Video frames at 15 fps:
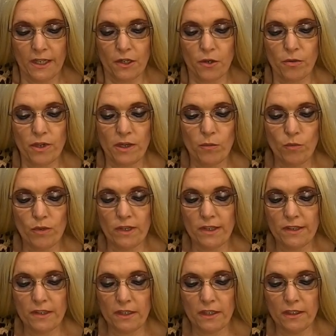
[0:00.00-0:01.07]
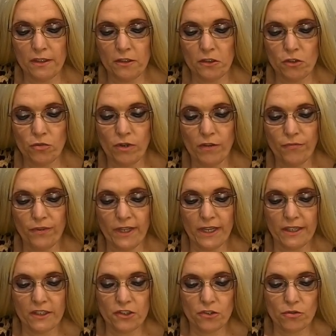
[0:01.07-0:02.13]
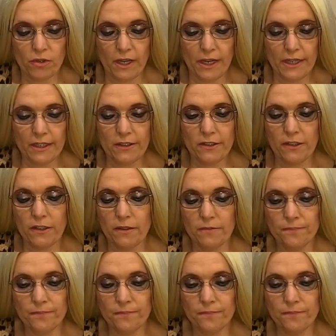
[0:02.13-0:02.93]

cream with a truffle extract,